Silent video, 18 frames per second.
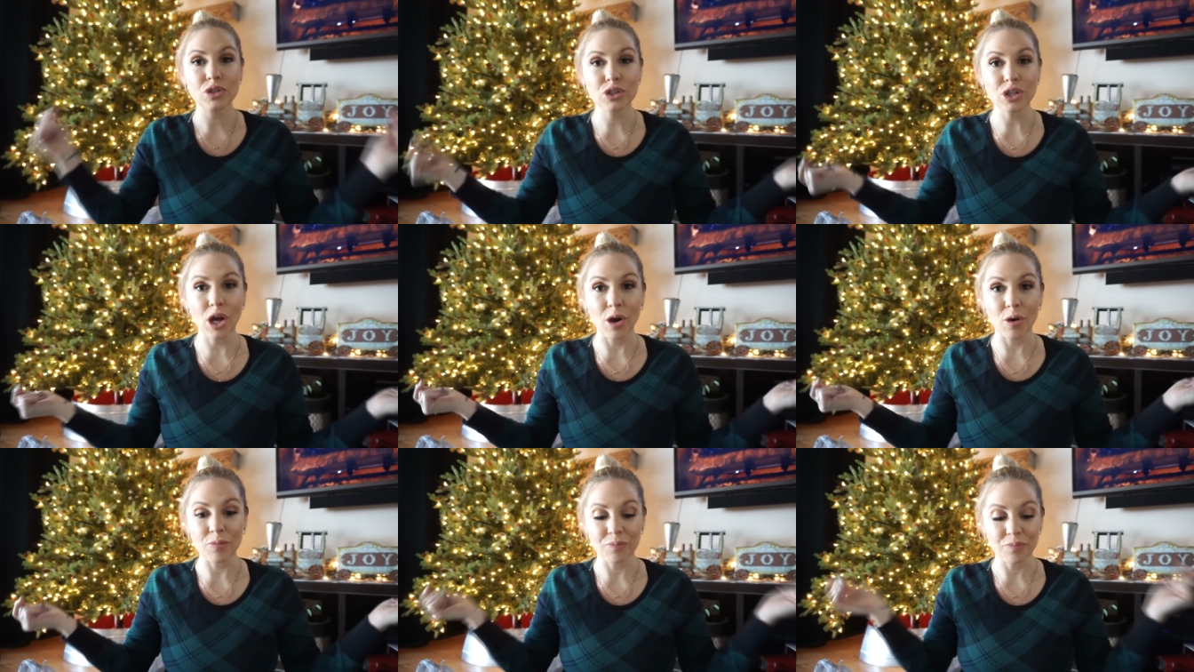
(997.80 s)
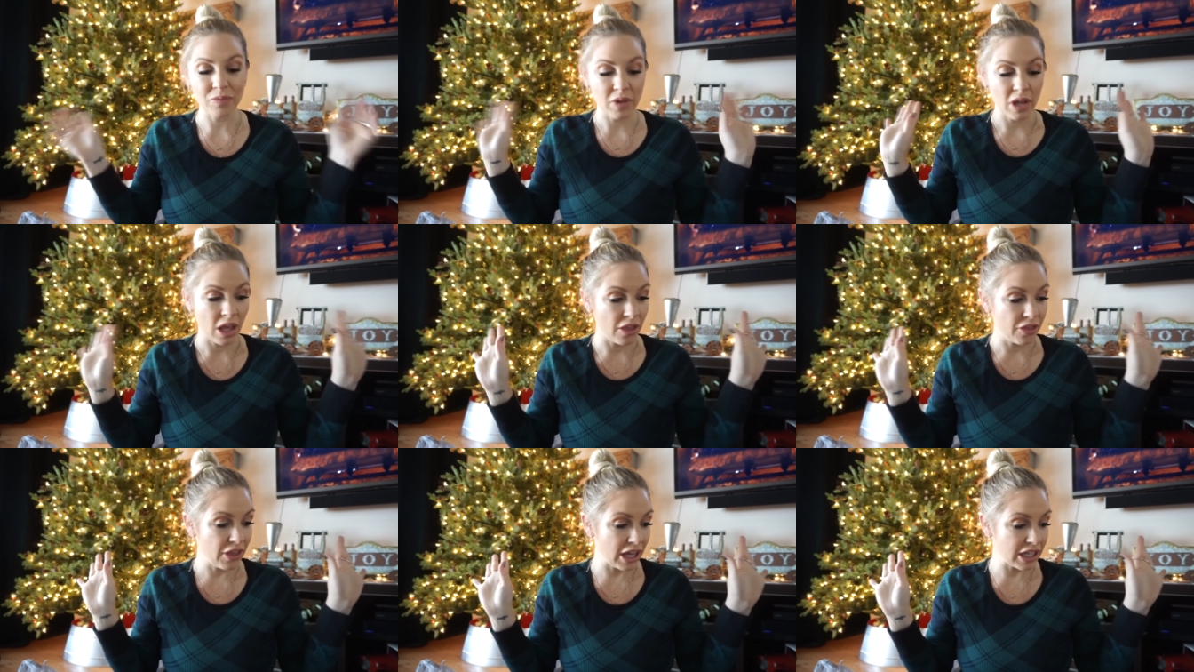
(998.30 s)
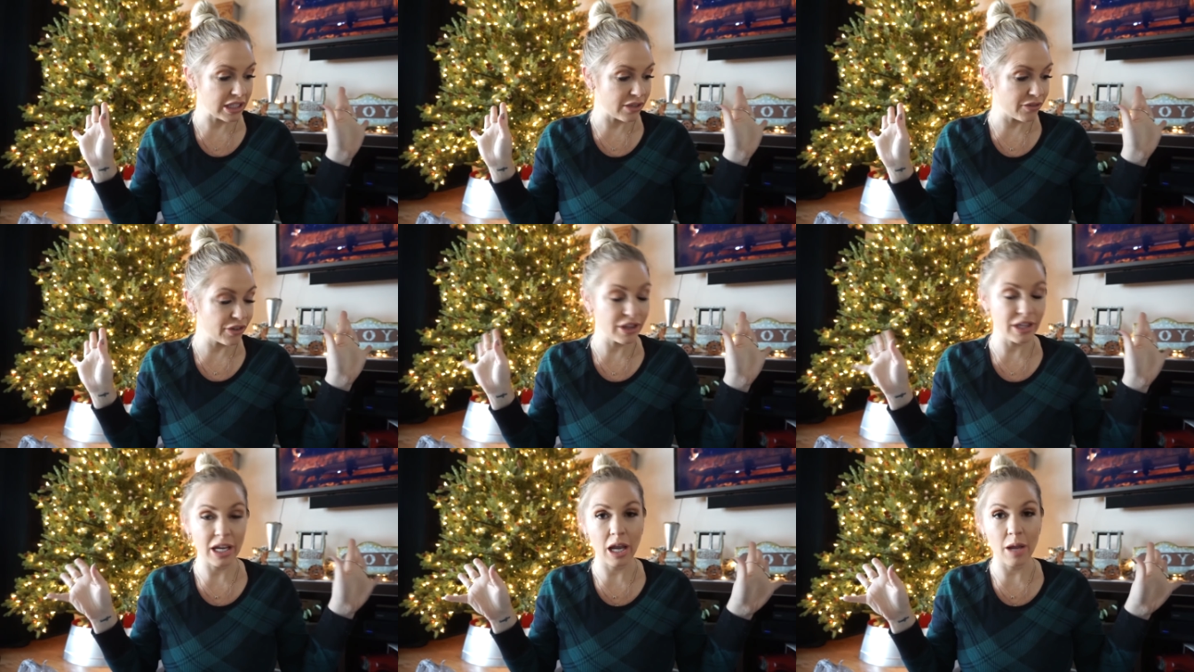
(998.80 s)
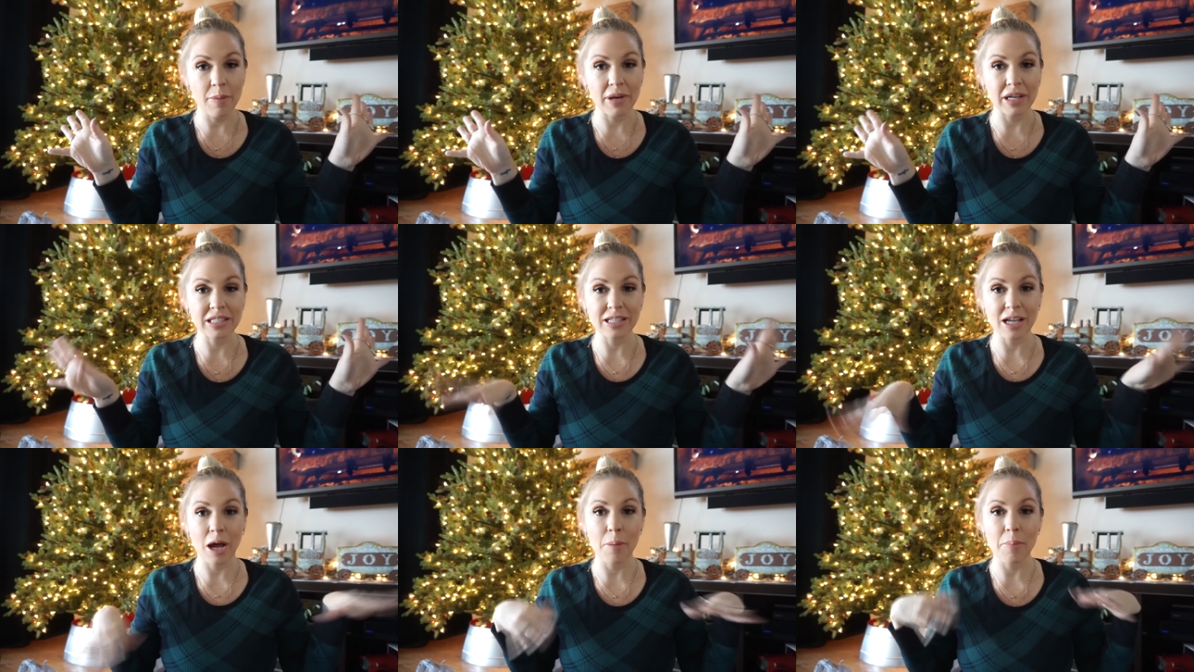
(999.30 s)
So that's everything I
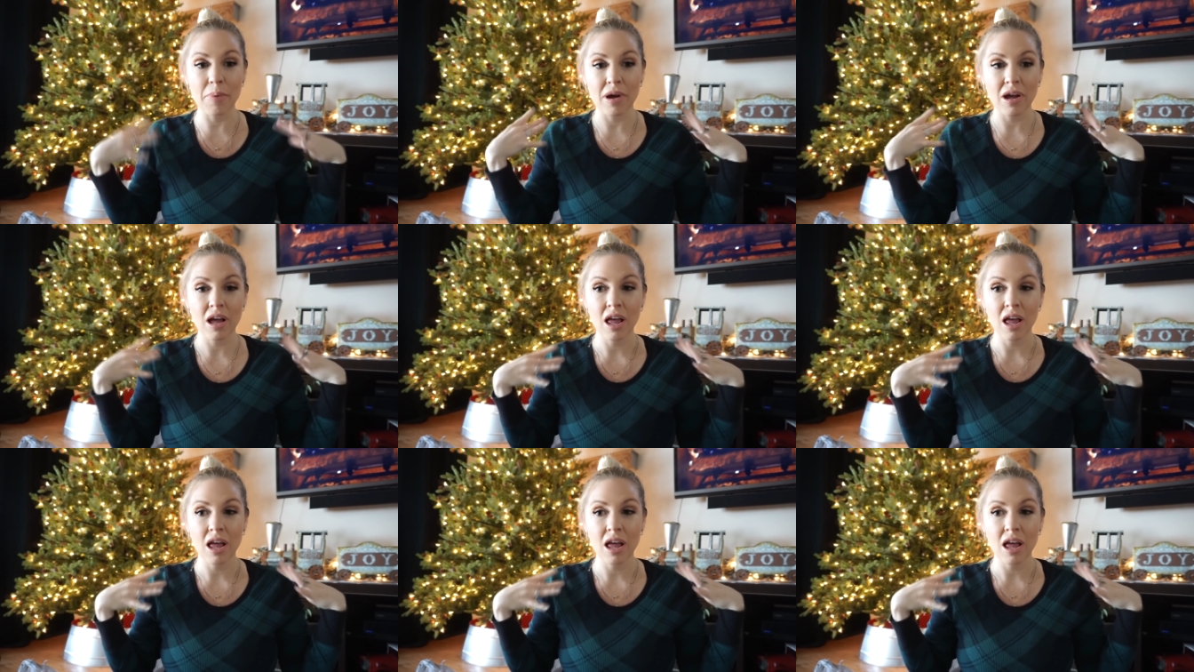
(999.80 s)
picked up.